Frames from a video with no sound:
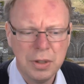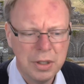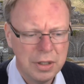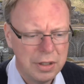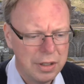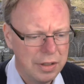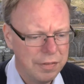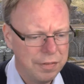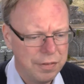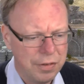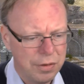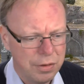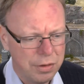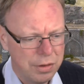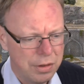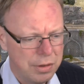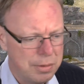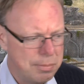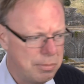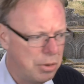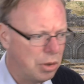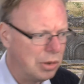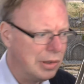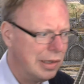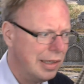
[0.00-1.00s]
if you're
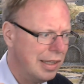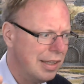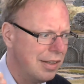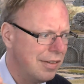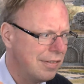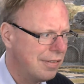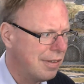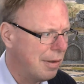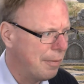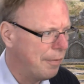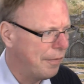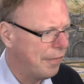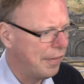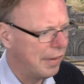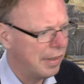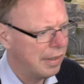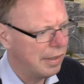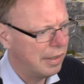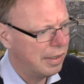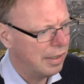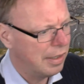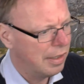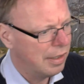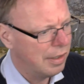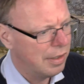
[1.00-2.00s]
modeling
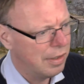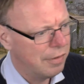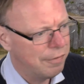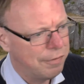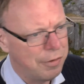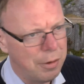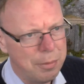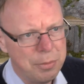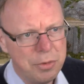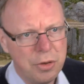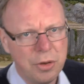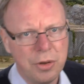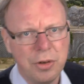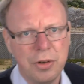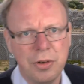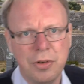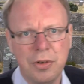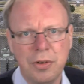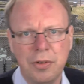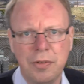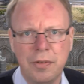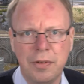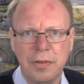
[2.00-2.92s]
something from your